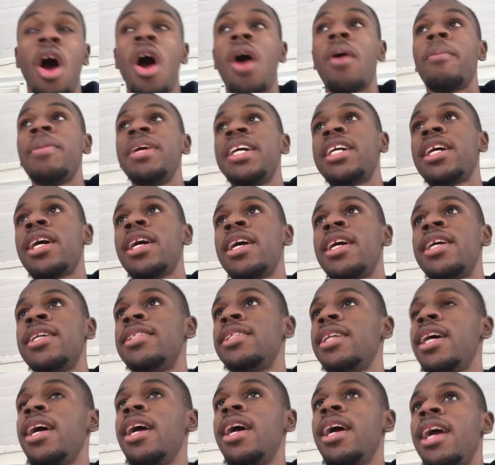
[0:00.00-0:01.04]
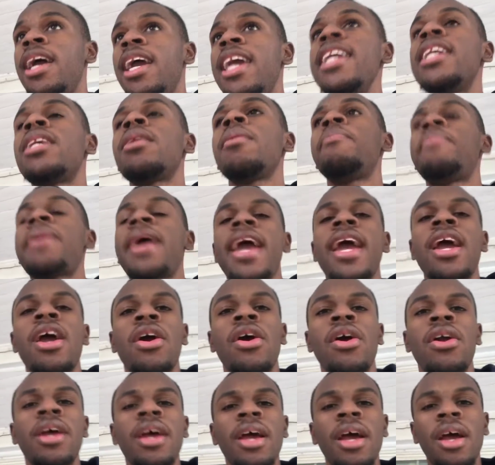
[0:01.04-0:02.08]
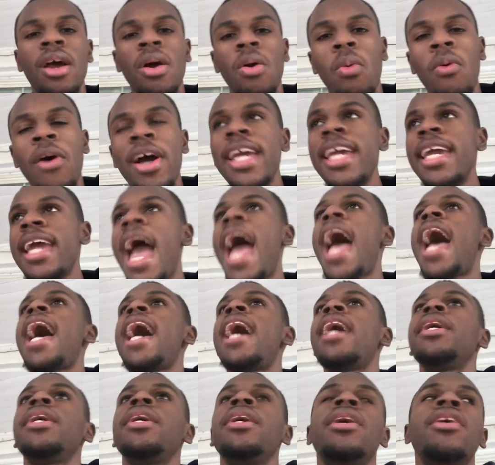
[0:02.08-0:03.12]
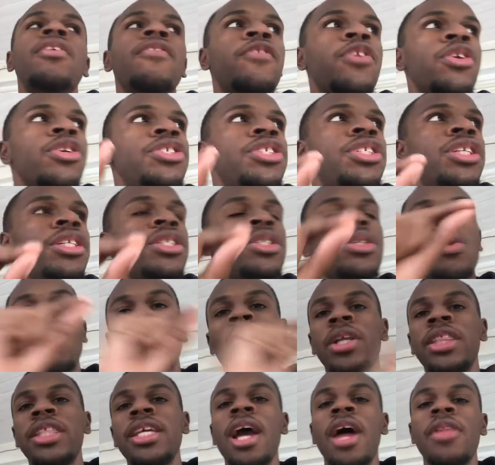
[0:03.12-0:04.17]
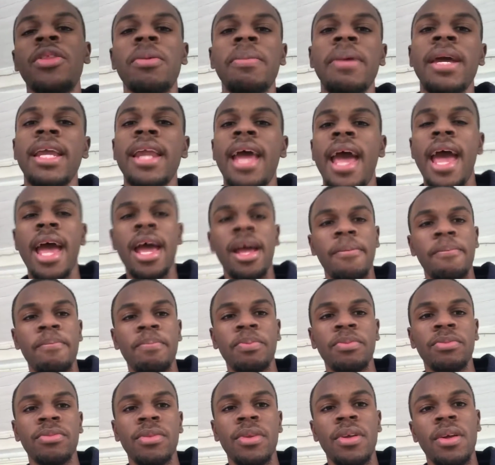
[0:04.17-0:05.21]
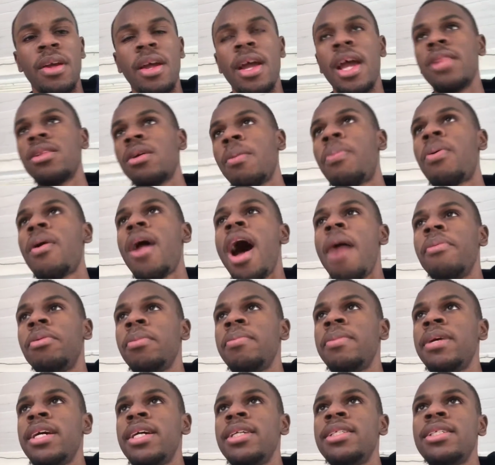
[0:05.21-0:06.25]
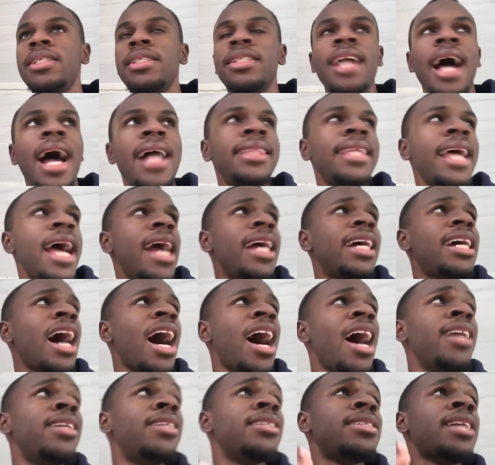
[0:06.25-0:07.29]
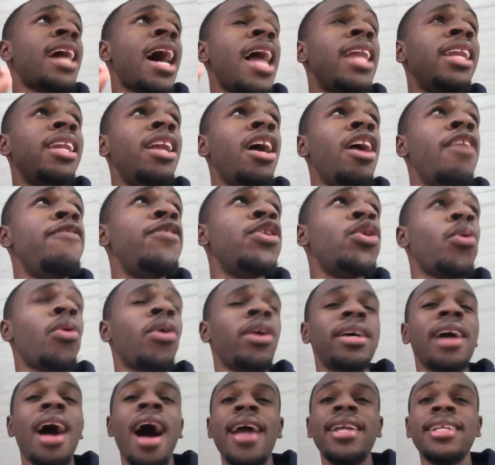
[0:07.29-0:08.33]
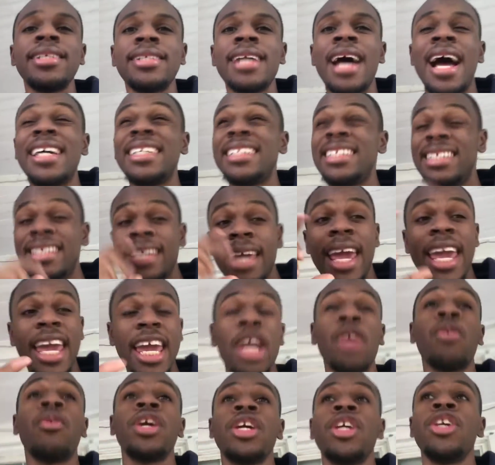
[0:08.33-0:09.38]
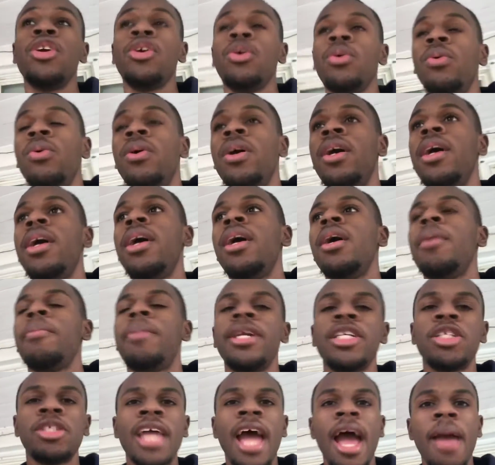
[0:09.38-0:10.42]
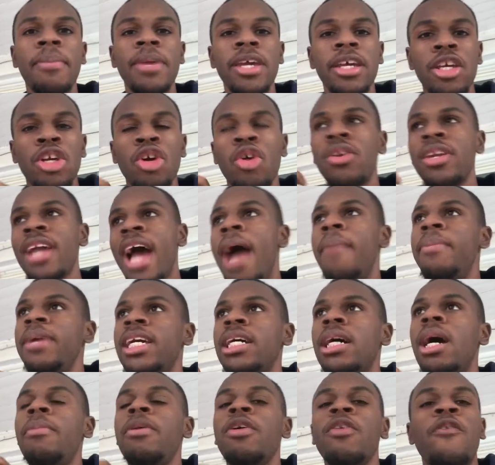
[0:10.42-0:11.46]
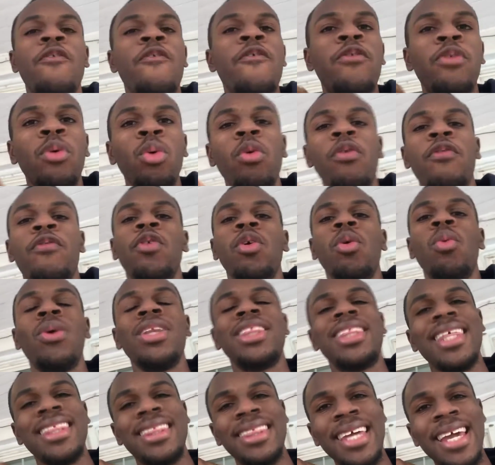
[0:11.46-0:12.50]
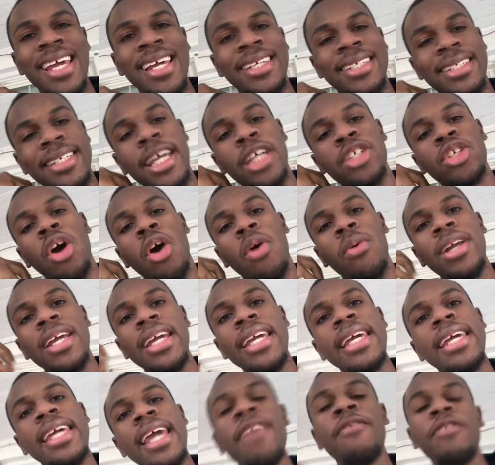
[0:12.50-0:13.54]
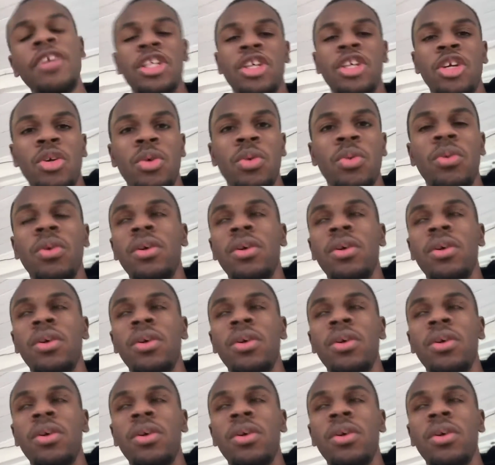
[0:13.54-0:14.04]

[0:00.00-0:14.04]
because he compared what he had versus what the other man had. And the problem is, it's not that God does not love you or God is not hearing you, but it's that you're not becoming fruitful with the things he has already given you,